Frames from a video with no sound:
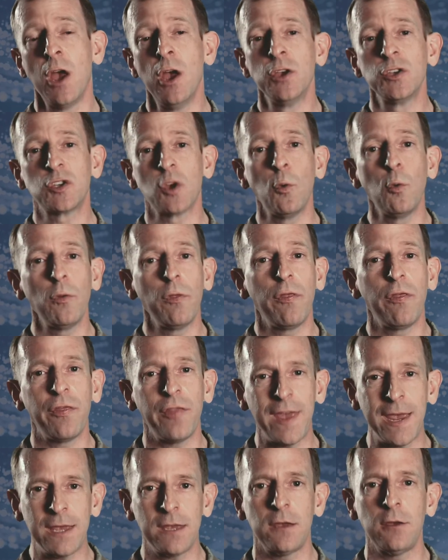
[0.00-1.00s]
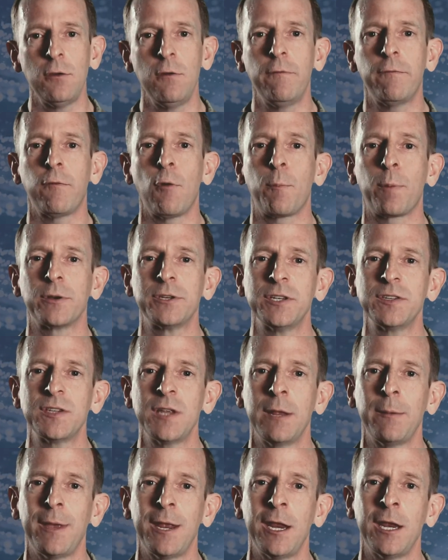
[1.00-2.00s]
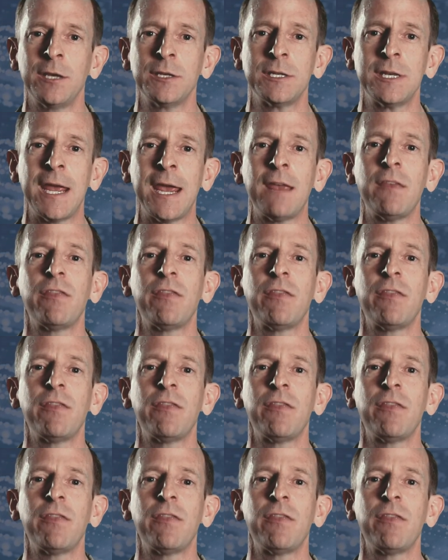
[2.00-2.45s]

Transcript: So thank you for participating today.